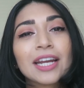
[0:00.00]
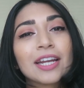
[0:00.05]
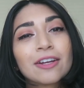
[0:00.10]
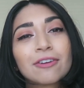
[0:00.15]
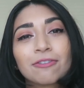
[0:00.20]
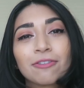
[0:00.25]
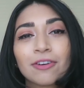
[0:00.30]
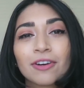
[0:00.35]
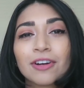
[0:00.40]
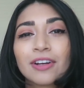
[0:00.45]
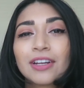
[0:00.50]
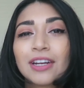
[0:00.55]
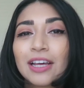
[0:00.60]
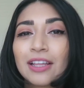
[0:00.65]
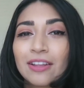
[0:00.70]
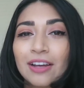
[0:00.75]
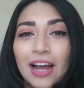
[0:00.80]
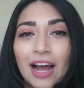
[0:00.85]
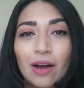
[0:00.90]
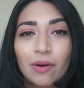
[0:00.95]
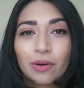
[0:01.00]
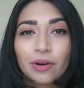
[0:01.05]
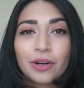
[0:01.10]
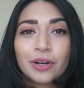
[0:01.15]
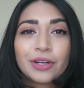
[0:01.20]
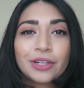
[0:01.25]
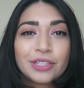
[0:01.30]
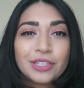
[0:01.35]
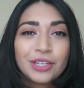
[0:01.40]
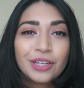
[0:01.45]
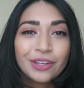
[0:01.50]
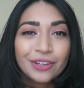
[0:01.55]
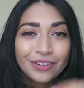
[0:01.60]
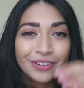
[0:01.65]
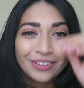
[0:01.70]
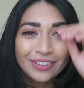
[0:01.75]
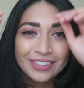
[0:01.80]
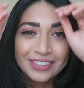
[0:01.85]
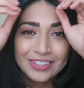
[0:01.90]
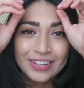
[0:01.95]
edit for another hour or
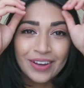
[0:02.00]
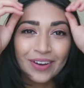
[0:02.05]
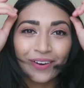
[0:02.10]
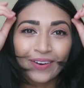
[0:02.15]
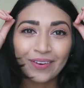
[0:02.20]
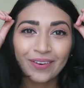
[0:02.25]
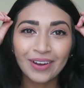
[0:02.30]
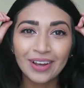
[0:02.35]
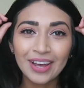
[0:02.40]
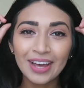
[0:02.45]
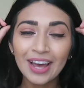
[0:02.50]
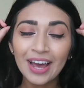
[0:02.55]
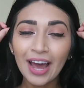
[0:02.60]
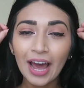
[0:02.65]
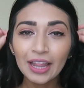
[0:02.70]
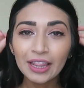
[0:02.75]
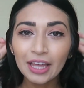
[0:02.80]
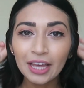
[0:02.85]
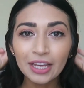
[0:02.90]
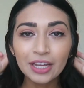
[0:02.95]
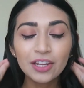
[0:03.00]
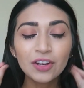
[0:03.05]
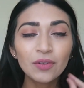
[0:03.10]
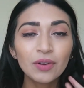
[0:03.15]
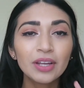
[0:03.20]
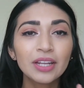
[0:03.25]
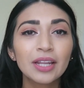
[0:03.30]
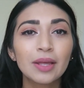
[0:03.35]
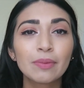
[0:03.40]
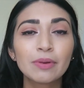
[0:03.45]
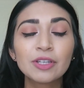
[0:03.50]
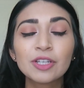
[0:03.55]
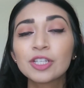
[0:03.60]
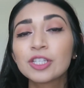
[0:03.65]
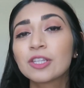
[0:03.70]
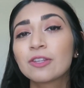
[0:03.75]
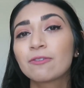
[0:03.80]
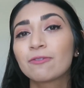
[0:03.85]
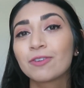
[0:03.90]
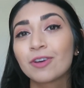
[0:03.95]
two. So I thought, you know what, let me just
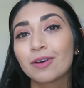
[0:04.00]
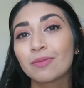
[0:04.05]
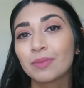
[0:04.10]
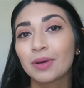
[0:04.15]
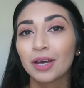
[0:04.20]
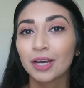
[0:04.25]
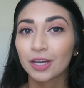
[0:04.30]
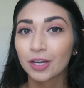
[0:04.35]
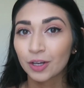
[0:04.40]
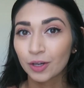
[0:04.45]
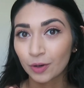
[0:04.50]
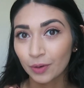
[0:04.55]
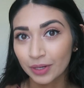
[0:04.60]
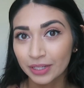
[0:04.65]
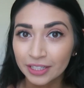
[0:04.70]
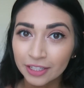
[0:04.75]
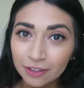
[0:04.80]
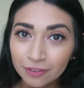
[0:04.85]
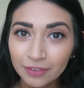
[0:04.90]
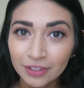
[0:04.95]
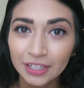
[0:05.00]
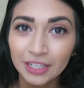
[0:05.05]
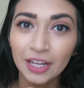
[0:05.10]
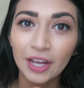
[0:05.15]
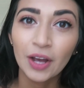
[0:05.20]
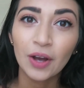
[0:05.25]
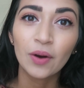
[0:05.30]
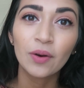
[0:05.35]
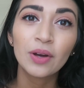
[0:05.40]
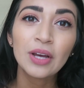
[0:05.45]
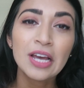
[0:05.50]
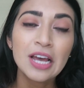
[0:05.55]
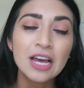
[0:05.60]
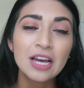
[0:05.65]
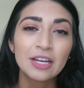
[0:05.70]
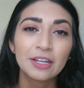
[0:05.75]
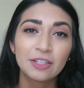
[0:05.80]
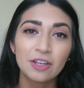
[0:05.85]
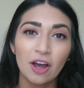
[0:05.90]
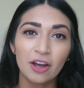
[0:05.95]
film a quick little video
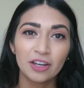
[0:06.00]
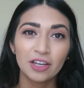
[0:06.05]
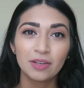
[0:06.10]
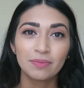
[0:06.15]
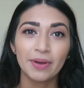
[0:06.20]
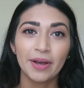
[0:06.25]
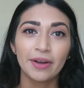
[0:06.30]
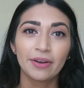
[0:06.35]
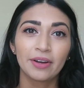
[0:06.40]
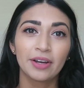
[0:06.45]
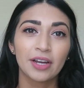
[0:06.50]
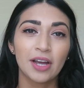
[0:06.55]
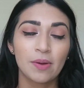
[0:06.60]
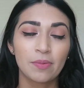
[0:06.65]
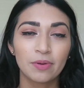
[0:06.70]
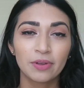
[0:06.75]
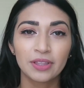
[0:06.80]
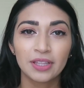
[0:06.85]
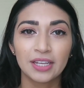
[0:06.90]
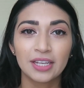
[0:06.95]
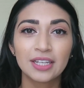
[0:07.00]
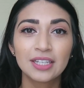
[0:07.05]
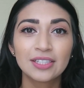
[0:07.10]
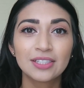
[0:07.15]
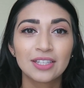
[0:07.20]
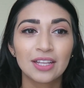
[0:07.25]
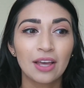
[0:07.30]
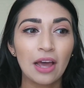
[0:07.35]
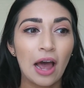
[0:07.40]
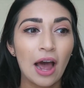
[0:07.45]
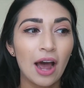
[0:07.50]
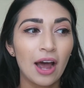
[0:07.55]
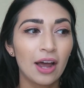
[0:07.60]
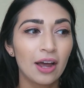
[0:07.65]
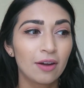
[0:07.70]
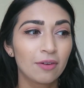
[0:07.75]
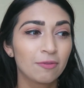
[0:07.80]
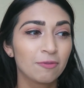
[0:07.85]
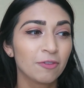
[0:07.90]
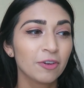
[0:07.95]
talking about a couple of things.
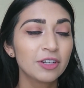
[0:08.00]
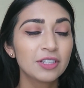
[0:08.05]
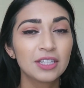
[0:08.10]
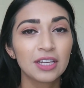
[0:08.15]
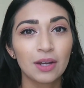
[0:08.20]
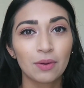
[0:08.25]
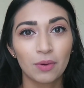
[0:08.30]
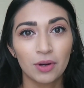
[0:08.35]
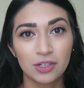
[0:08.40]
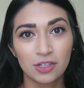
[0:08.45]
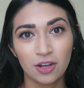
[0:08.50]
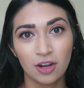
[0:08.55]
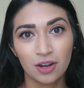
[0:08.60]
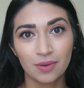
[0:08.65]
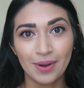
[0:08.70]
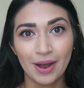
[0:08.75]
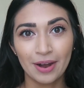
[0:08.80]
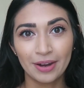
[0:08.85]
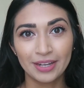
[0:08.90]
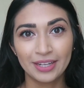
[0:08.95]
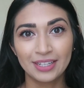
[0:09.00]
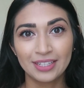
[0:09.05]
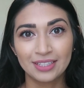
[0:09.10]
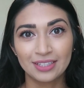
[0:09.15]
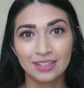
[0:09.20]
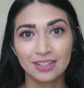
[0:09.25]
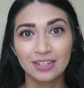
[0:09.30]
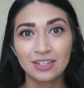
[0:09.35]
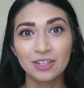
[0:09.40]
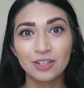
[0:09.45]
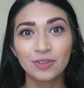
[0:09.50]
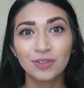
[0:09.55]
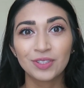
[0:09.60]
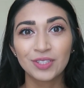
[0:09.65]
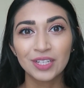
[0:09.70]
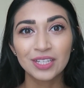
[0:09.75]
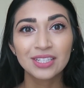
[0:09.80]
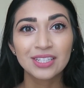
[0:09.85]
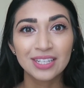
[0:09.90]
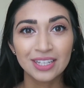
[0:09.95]
First thing I want to talk about is the new
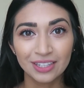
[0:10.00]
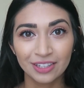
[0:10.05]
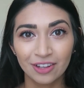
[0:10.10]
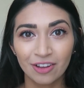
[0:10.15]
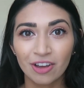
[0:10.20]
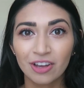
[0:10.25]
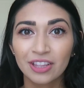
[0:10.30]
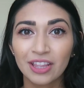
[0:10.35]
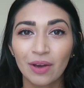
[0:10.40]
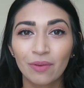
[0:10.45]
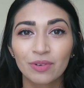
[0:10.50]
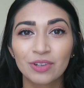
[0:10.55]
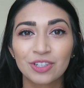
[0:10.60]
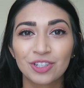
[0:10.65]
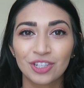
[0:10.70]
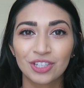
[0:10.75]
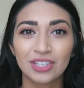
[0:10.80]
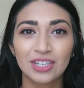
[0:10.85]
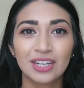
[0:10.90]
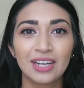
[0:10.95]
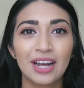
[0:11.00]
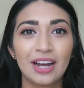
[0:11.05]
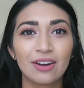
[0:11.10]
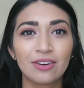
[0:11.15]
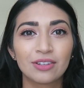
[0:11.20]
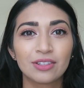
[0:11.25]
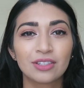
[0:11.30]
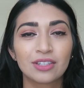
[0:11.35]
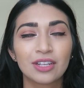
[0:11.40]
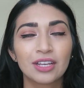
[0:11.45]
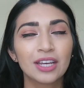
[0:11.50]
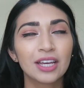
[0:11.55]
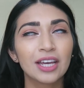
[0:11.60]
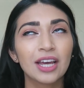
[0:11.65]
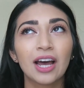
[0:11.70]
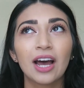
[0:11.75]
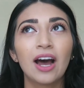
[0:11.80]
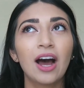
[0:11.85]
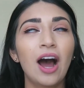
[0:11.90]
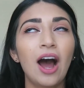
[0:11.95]
Disney look that was just announced.
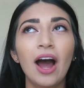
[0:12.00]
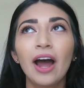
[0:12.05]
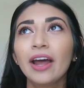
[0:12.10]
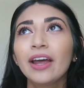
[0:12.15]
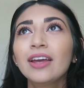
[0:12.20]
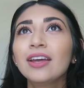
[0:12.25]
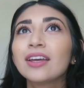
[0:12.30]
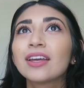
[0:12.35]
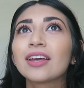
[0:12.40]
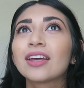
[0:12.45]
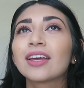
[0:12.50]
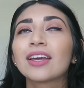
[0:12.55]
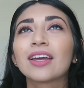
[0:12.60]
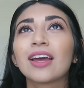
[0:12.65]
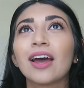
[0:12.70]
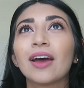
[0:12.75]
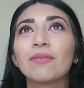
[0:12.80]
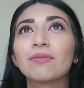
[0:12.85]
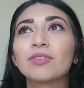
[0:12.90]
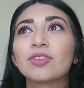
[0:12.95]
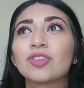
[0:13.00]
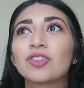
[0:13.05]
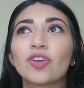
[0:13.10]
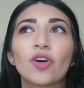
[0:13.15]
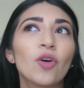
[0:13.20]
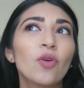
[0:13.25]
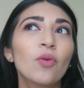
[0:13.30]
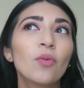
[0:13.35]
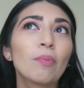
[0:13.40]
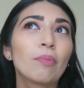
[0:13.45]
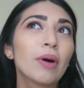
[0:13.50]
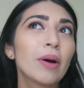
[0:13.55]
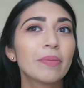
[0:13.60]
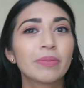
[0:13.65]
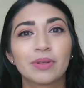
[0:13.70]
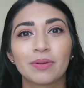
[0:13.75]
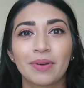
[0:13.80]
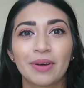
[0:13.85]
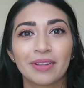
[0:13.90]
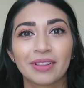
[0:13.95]
I am so
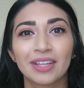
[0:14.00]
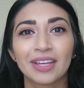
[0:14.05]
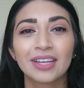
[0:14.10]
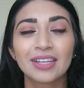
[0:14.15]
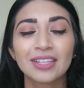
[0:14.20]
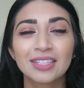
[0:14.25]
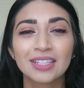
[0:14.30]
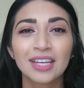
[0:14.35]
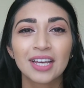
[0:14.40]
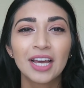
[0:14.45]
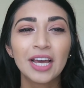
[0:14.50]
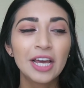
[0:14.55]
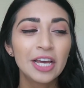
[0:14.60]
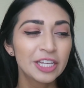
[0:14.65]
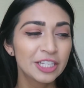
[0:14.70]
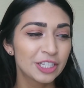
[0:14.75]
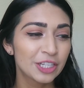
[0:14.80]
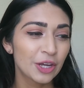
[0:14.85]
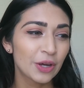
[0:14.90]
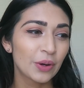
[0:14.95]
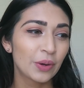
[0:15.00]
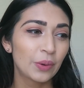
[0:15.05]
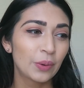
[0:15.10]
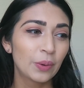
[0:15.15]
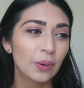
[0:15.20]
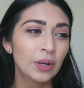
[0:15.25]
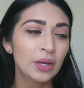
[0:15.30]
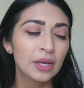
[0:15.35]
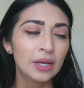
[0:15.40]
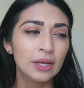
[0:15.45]
pumped about this. So